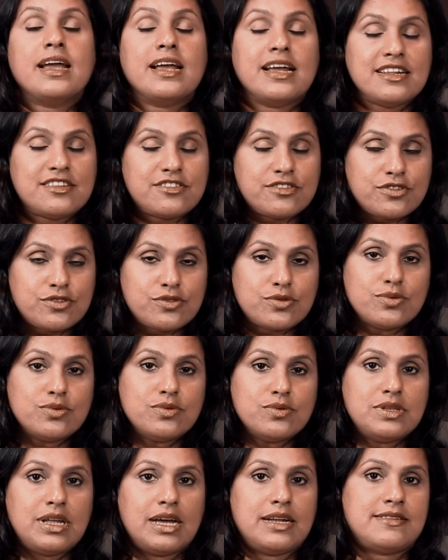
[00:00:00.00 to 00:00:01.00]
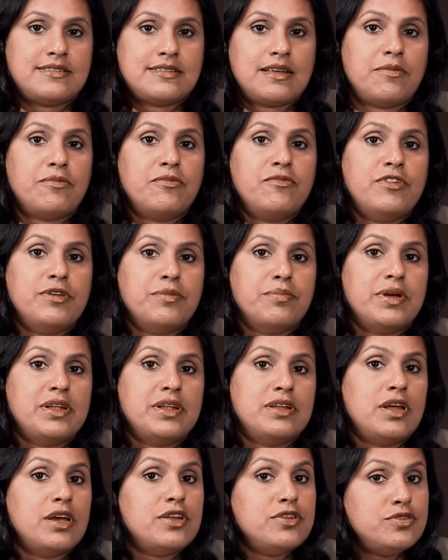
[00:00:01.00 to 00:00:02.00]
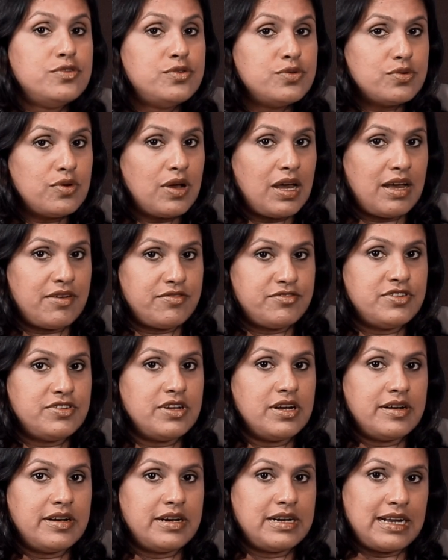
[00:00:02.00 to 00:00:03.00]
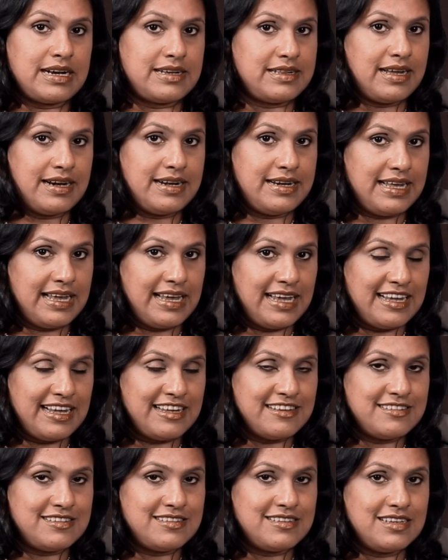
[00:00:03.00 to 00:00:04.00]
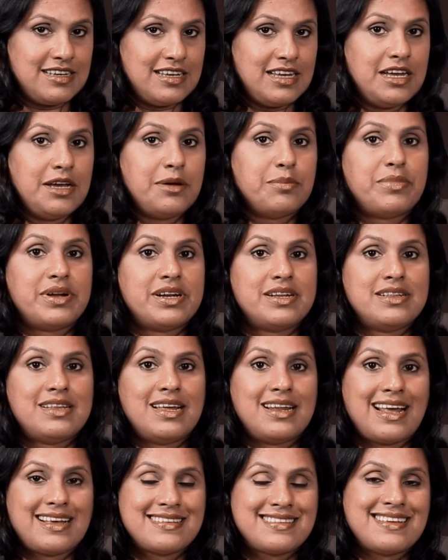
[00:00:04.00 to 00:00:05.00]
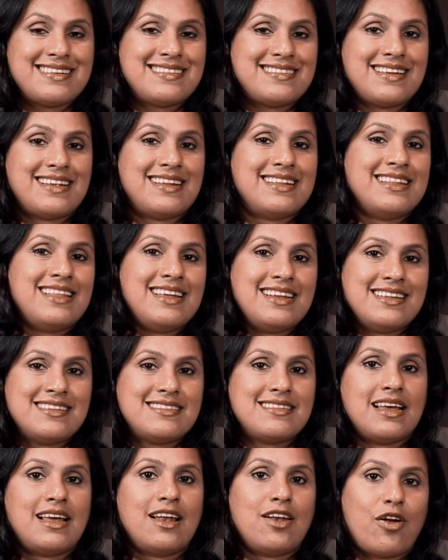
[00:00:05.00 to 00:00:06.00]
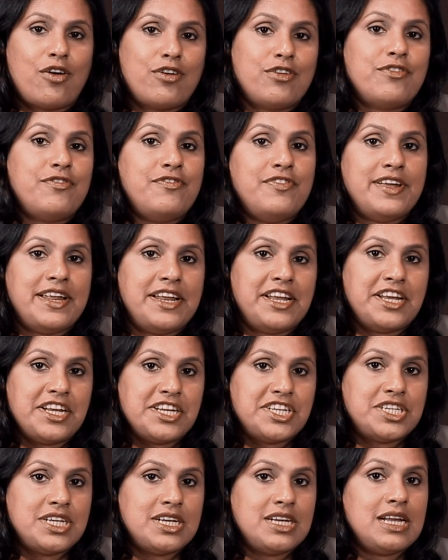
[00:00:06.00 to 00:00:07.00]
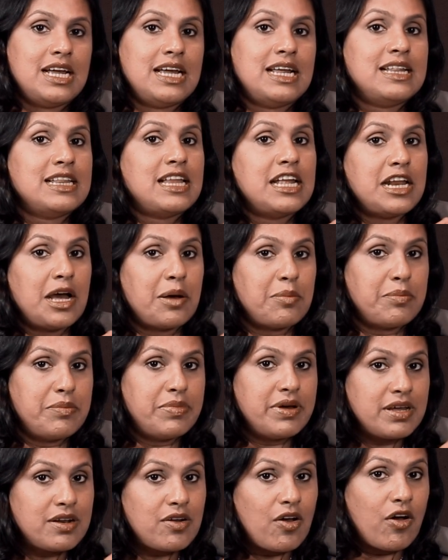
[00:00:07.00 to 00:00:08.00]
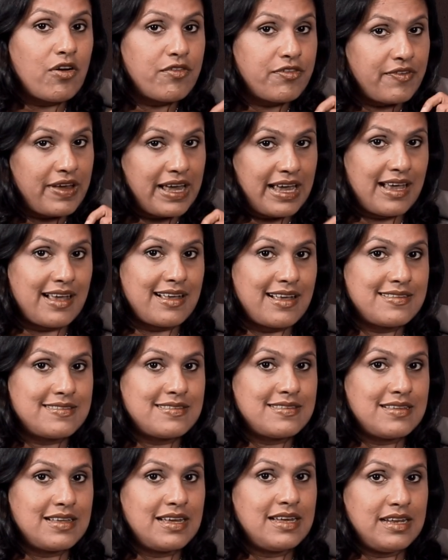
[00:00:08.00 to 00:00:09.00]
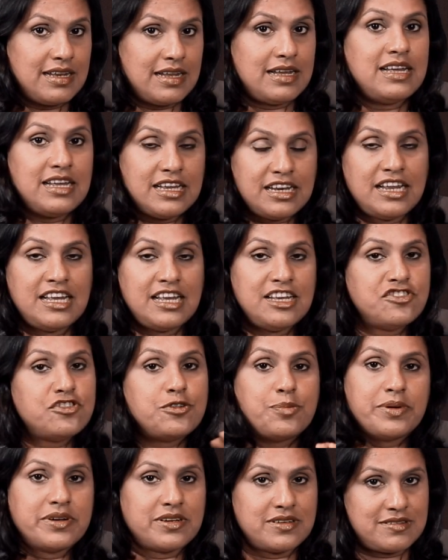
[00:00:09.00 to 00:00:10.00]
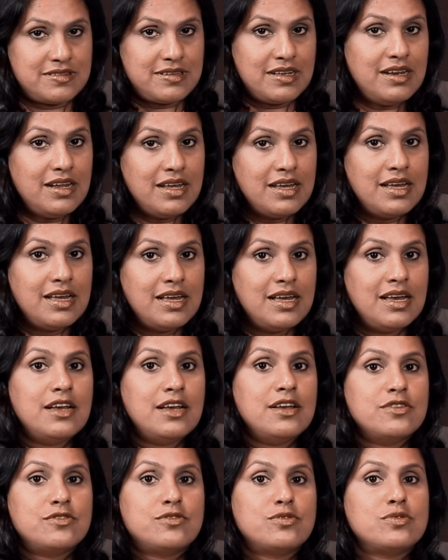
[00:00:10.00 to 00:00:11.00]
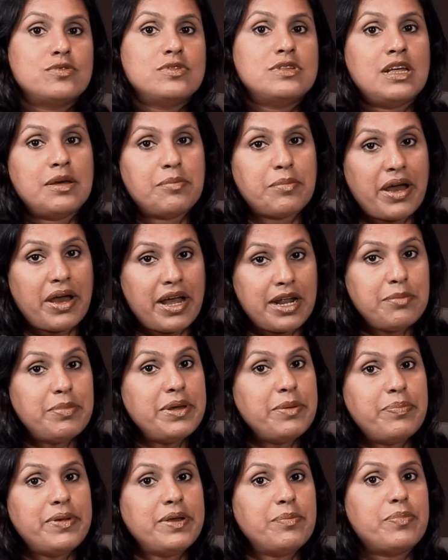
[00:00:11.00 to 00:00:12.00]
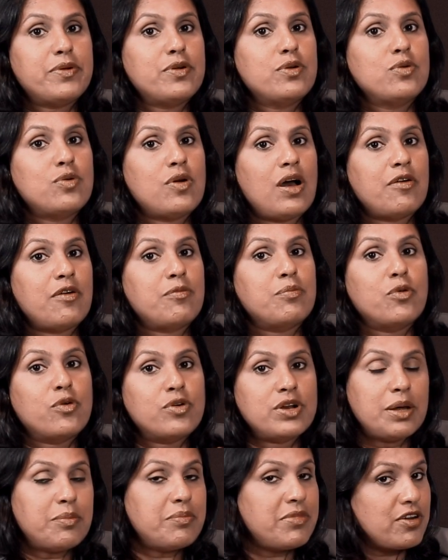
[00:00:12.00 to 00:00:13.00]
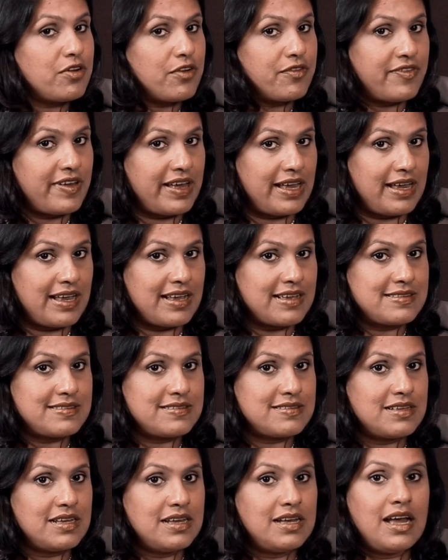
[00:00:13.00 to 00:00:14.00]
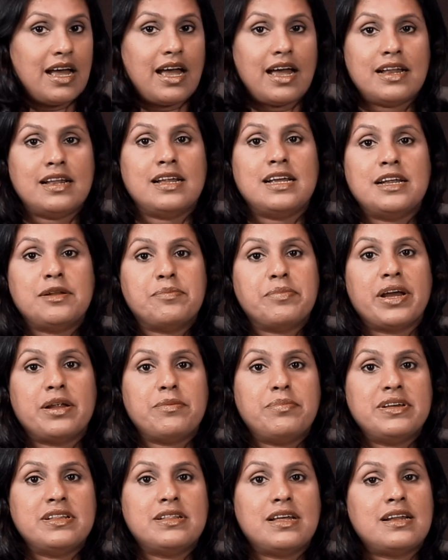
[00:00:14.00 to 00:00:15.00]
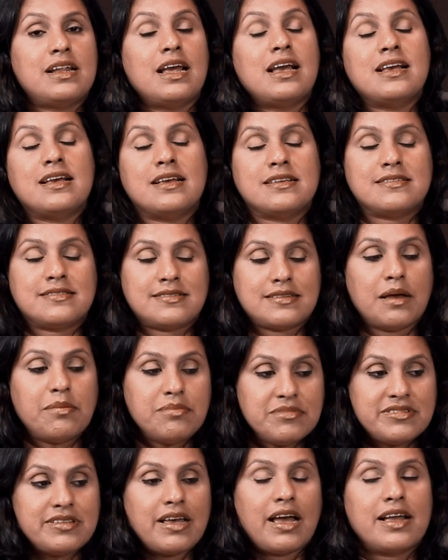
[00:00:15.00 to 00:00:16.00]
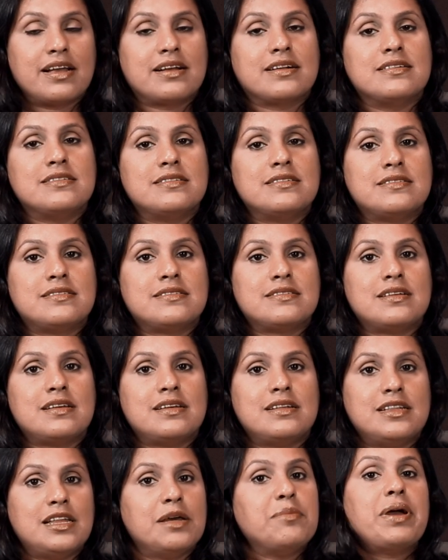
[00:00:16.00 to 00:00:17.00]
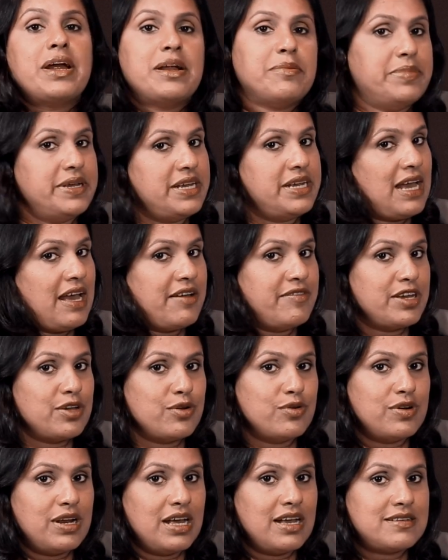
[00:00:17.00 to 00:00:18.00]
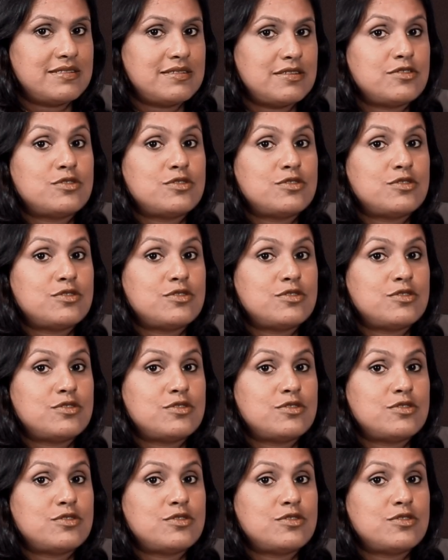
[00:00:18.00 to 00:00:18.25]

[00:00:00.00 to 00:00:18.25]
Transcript: It's true that some women do have children at that age, but then, as I said, there is a lot of variation in the number of eggs in each person. So there might be people who have more number of eggs, and it might be that some cycles they might be having good eggs.